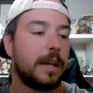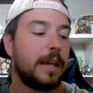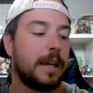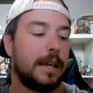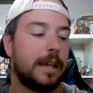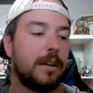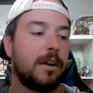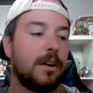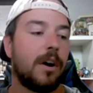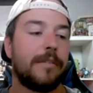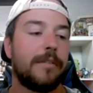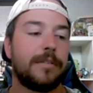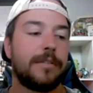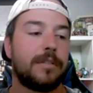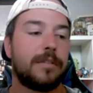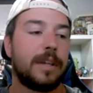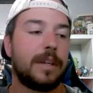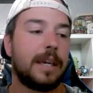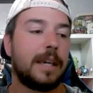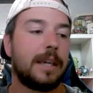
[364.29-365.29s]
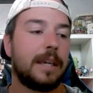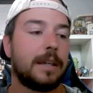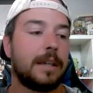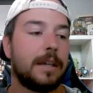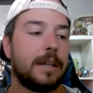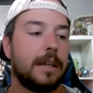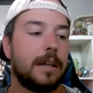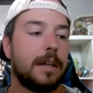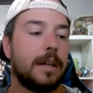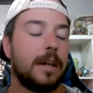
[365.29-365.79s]
He'd obviously
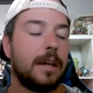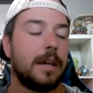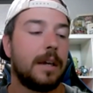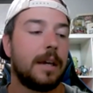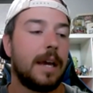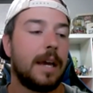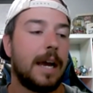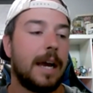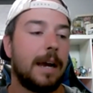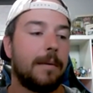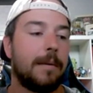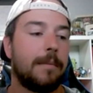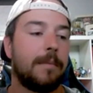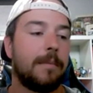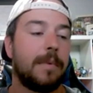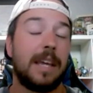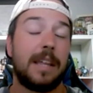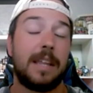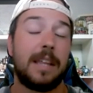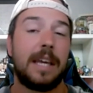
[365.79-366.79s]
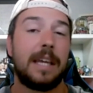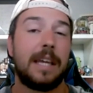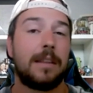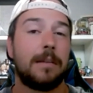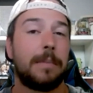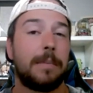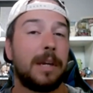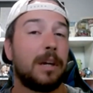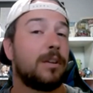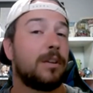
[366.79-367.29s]

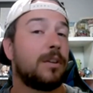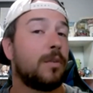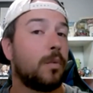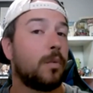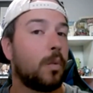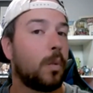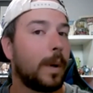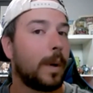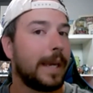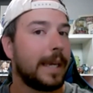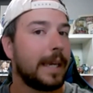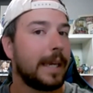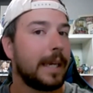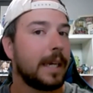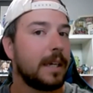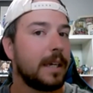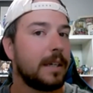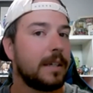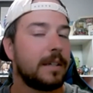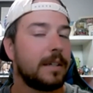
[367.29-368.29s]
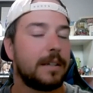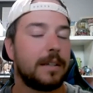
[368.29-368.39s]
either be on the wing